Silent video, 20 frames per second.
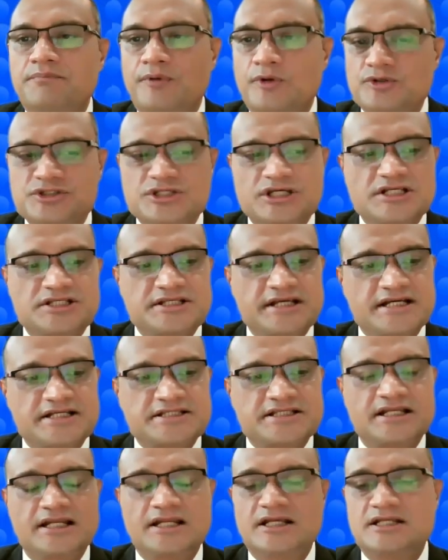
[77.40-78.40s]
process
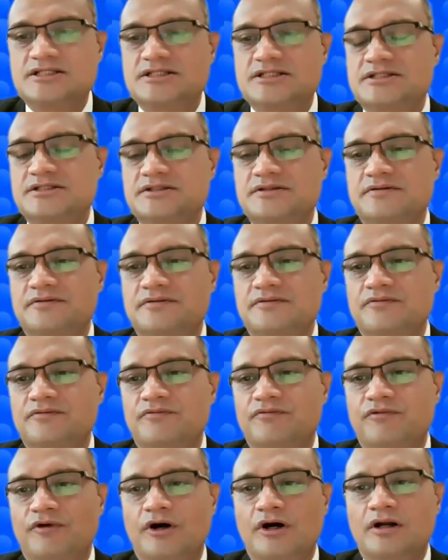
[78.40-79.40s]
excellence
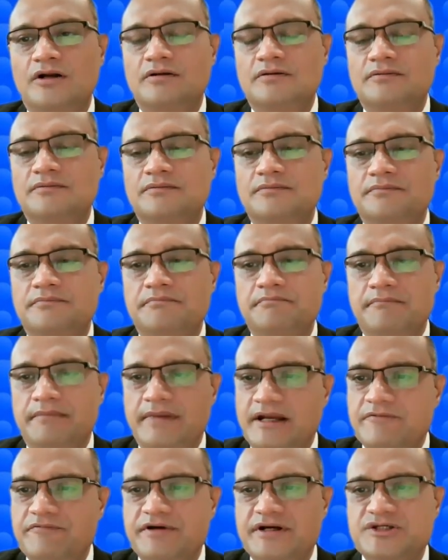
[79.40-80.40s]
for
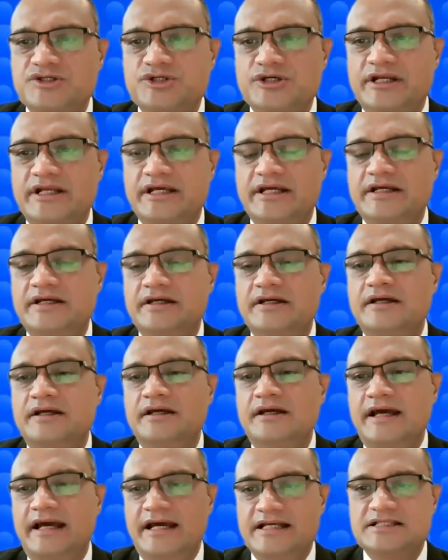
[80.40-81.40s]
manufacturing
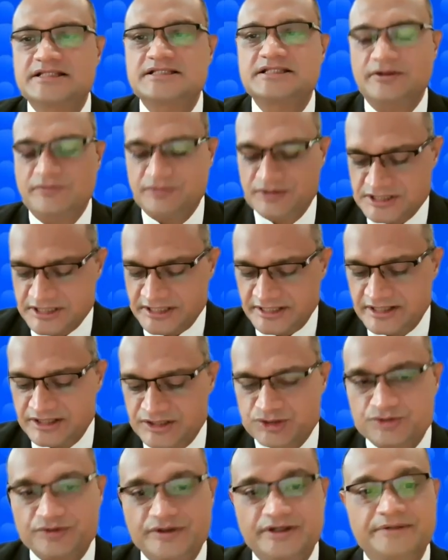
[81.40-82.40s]
and service
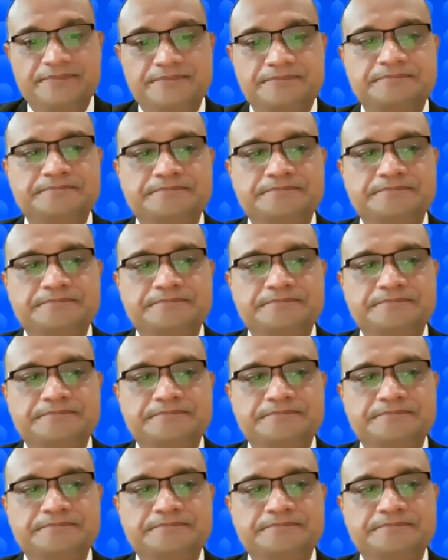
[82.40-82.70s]
industry.